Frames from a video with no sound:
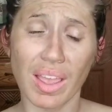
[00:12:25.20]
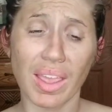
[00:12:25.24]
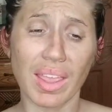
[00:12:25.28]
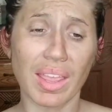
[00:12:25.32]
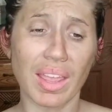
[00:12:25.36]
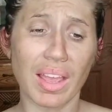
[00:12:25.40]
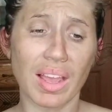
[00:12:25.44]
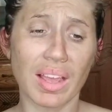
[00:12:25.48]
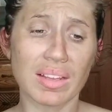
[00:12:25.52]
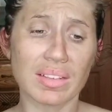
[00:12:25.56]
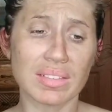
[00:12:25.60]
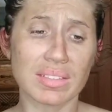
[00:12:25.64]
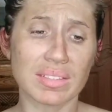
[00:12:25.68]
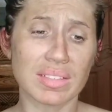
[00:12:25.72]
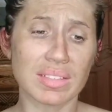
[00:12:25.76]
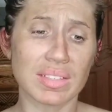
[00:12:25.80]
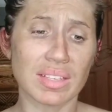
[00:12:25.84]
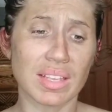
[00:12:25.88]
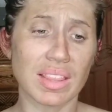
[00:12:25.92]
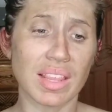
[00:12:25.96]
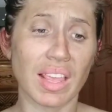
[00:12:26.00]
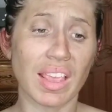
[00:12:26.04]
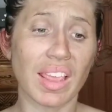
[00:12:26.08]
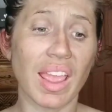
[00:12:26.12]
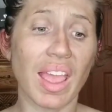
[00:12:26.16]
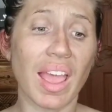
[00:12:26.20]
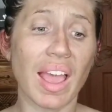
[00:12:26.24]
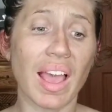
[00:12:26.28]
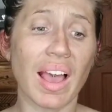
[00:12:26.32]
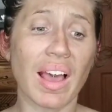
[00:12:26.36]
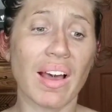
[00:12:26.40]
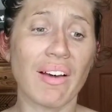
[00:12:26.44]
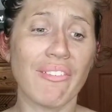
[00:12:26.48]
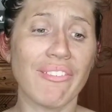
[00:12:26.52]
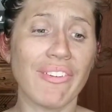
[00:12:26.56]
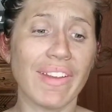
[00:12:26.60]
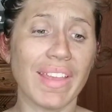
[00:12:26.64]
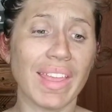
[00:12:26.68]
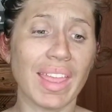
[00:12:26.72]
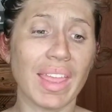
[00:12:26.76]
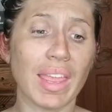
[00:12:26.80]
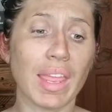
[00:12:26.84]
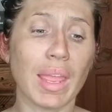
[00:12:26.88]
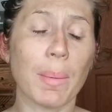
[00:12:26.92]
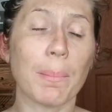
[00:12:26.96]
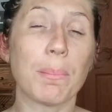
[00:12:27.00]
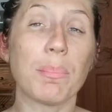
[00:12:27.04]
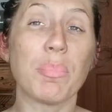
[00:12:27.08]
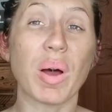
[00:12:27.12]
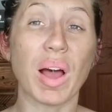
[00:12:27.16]
and they have
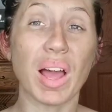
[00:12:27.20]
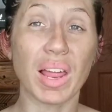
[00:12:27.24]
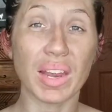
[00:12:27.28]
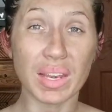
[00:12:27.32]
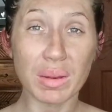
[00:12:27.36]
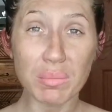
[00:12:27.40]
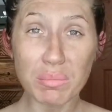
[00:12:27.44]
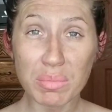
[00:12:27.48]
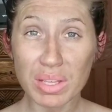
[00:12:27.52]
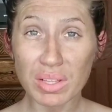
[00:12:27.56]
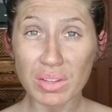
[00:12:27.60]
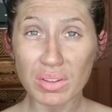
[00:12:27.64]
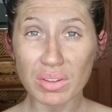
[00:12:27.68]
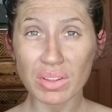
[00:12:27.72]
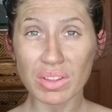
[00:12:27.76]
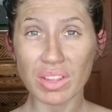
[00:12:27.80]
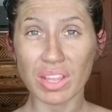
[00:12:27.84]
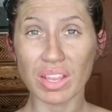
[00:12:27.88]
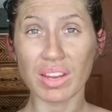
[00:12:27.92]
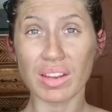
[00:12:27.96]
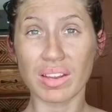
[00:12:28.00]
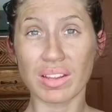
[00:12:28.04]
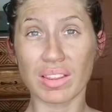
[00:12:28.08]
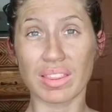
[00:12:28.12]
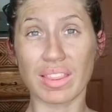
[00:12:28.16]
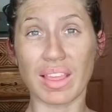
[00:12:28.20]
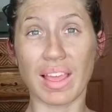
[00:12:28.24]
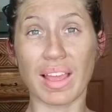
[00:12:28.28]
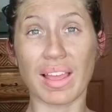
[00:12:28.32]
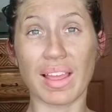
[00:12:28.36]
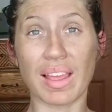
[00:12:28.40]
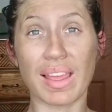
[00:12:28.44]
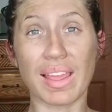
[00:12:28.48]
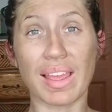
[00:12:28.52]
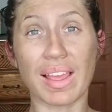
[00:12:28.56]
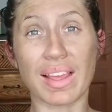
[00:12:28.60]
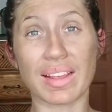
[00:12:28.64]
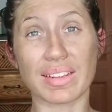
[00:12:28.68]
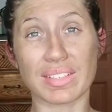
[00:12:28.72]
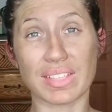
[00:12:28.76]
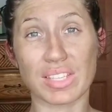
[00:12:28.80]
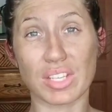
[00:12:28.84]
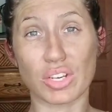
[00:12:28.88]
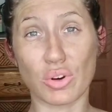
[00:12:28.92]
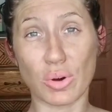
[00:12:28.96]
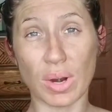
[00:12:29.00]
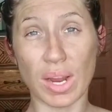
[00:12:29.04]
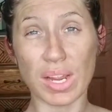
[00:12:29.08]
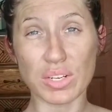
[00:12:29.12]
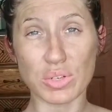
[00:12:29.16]
a body milk that has
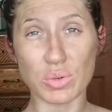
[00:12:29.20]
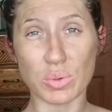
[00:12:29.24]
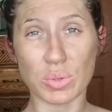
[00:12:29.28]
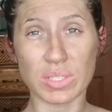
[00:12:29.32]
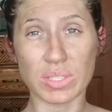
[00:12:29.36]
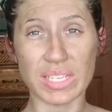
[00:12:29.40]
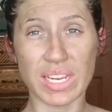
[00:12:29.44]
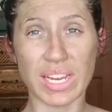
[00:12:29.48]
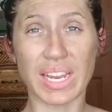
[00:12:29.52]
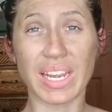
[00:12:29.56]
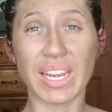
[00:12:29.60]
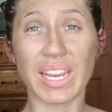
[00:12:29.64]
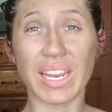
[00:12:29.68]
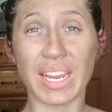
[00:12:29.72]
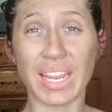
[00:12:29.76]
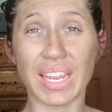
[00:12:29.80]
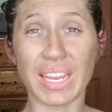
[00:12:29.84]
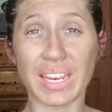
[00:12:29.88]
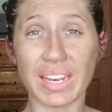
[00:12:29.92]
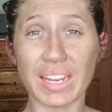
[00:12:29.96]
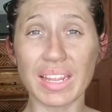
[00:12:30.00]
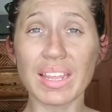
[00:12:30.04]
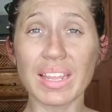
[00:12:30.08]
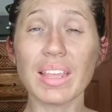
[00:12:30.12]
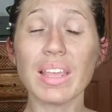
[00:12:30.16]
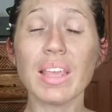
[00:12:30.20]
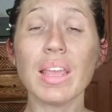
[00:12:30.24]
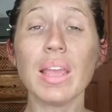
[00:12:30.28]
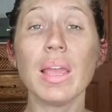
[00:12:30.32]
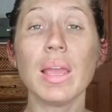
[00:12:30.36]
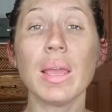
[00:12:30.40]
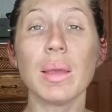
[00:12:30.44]
the gradual tanning in it,